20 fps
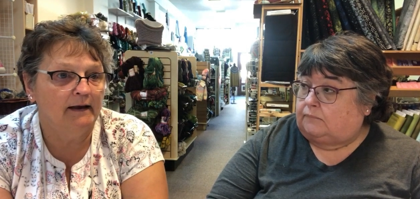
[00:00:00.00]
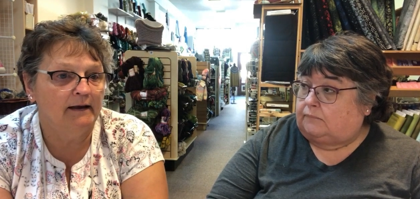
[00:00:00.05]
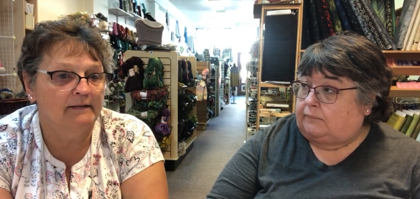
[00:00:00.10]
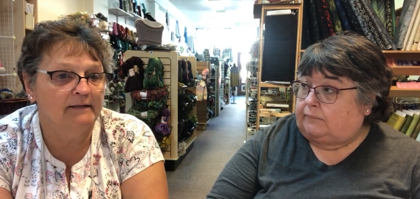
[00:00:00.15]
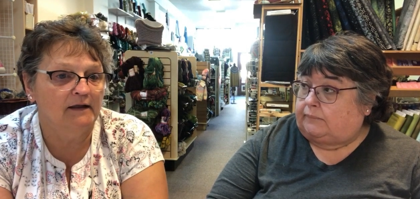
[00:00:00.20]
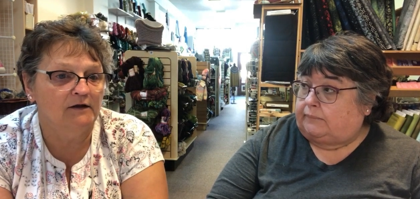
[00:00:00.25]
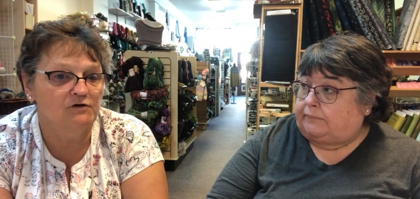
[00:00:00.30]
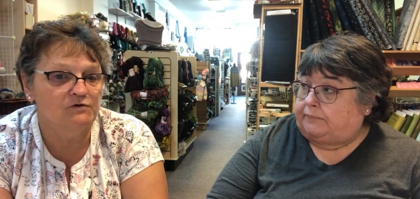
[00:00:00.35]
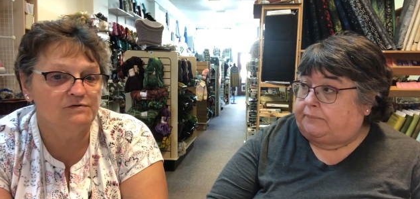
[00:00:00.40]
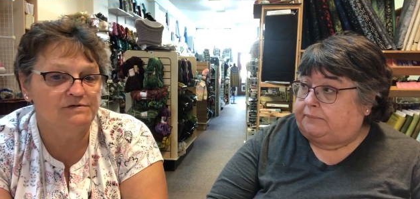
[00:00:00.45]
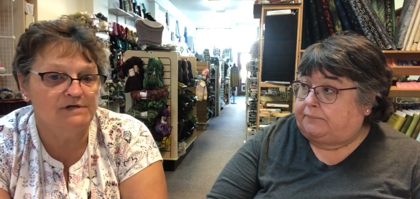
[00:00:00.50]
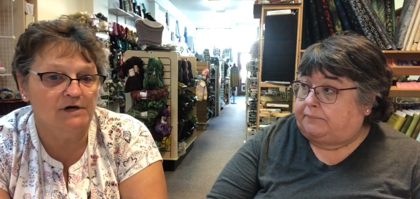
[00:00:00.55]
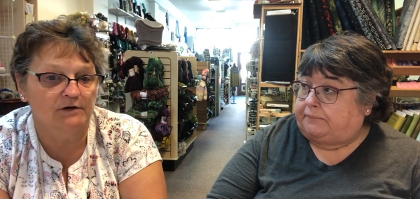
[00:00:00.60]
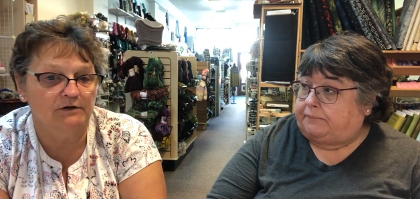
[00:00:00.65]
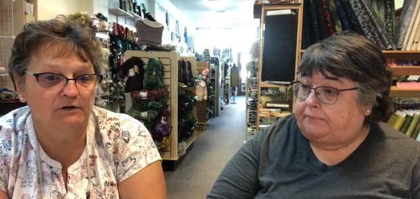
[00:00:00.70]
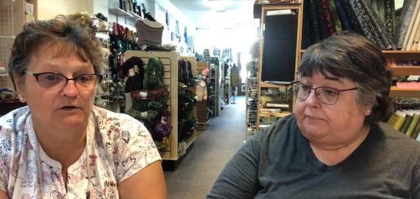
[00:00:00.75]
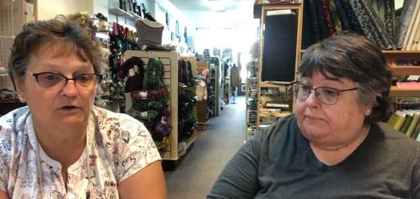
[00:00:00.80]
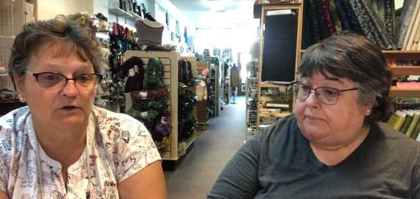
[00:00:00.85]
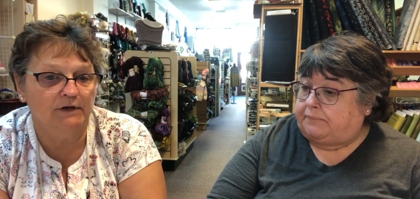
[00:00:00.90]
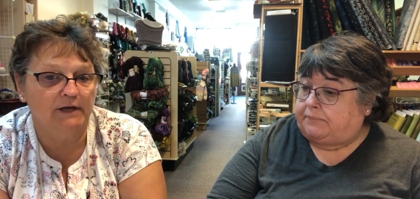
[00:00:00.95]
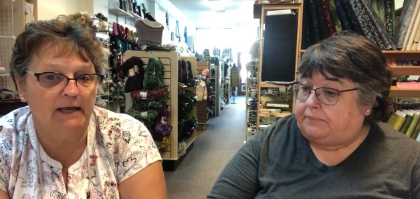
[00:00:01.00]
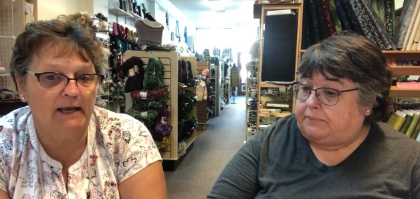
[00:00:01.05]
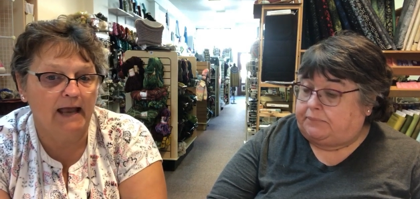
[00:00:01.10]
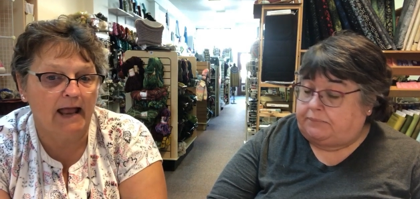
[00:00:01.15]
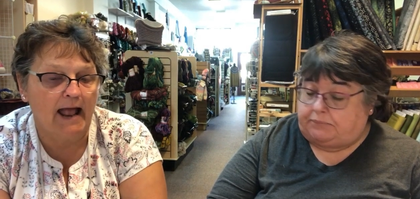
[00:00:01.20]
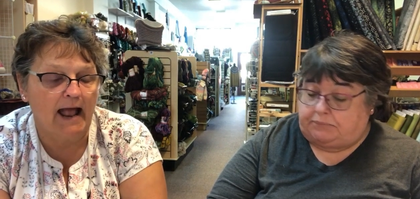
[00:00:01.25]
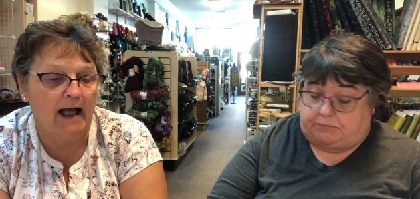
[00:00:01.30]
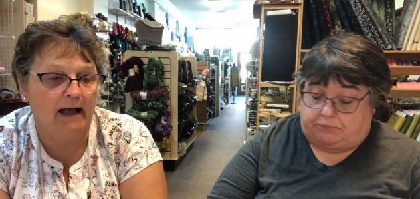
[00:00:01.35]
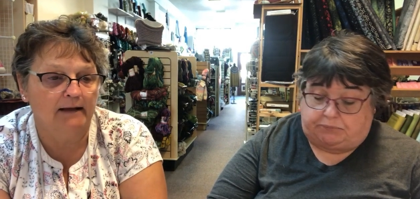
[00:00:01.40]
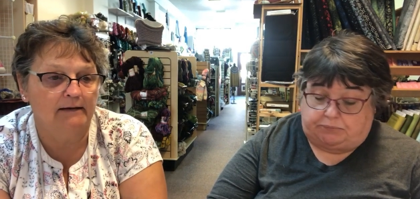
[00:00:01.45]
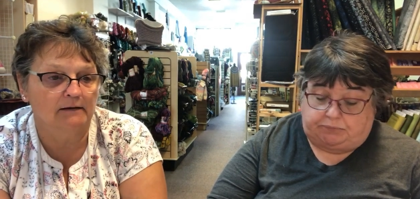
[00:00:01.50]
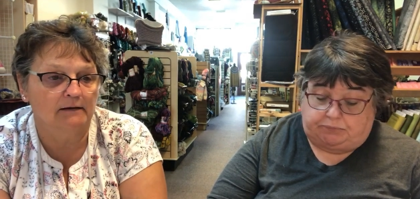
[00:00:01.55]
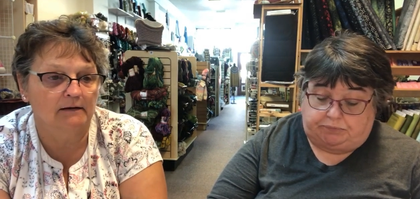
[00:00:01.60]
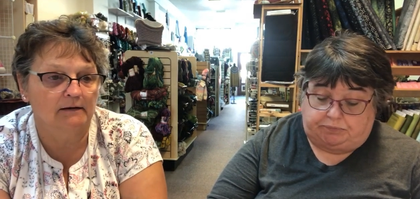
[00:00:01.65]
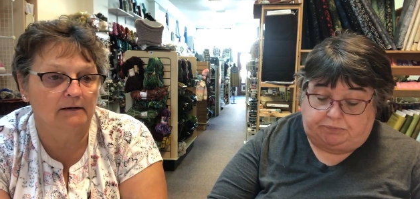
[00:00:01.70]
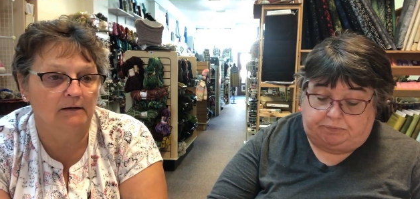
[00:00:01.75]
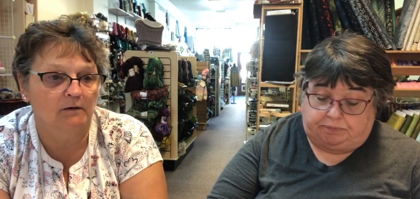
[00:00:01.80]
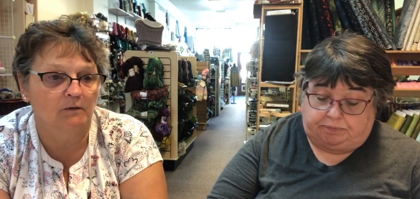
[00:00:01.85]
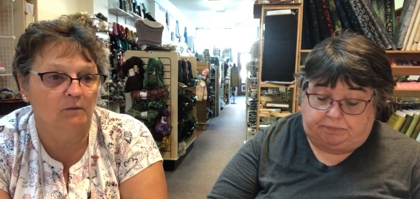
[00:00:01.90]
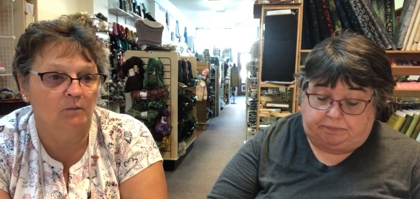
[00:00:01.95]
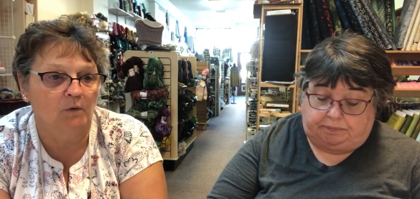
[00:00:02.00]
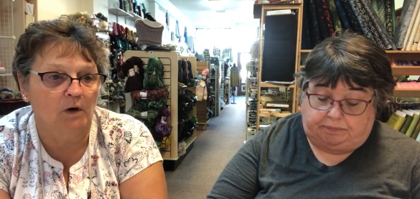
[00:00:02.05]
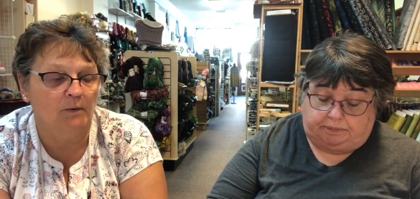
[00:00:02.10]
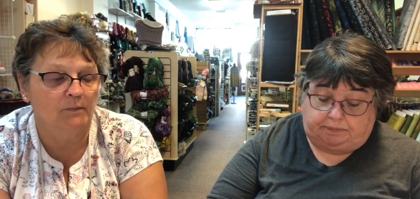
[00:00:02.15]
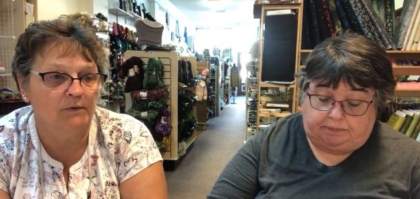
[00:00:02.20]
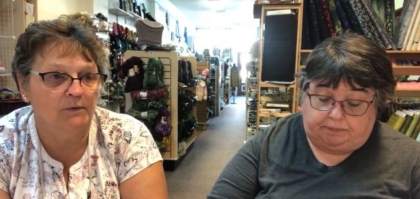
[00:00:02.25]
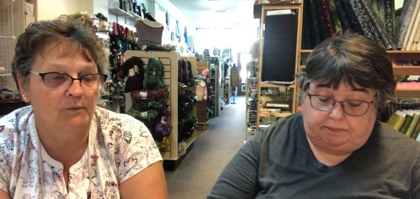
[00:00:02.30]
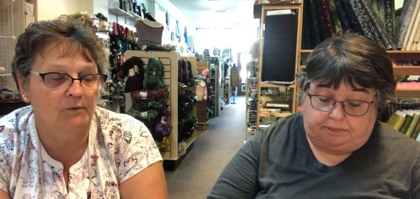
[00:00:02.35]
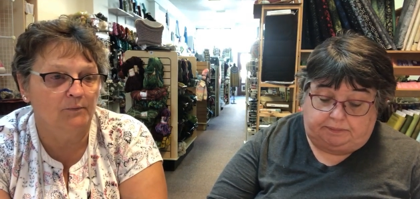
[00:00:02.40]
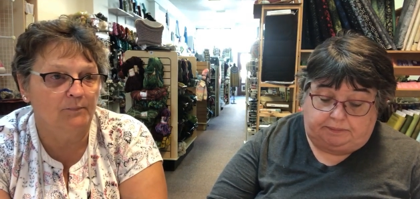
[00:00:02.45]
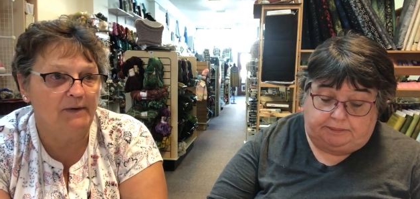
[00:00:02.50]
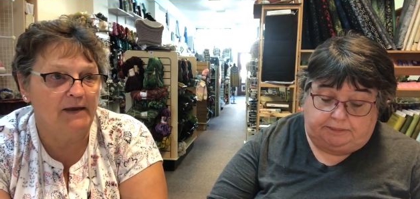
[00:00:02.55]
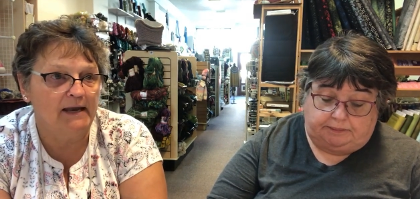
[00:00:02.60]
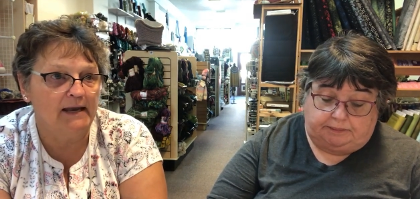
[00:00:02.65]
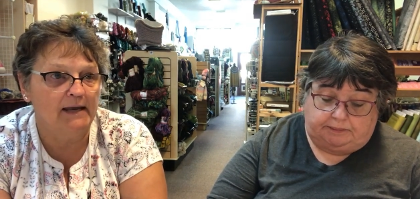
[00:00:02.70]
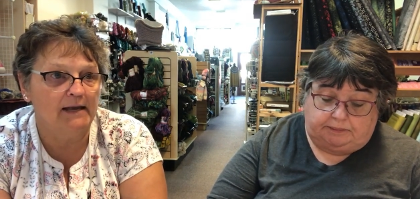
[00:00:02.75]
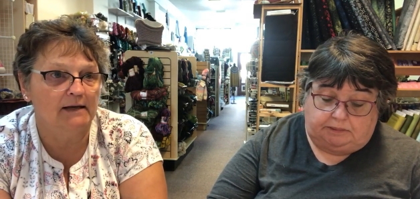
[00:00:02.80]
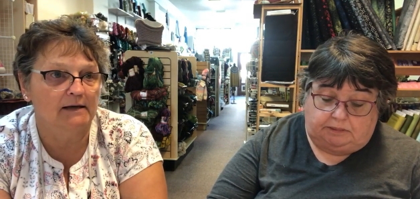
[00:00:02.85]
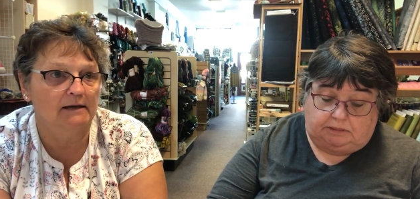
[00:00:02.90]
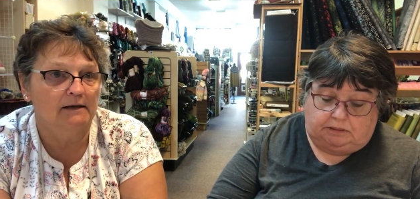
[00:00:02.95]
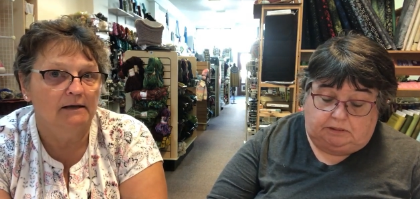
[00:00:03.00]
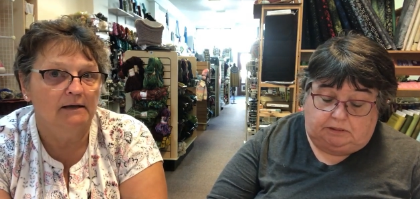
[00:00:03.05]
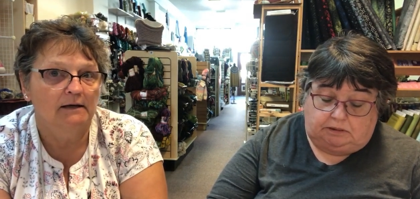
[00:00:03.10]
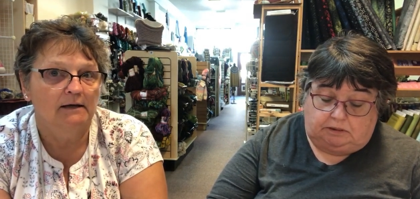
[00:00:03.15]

Speaker 1: and then you started looking at what we were paying.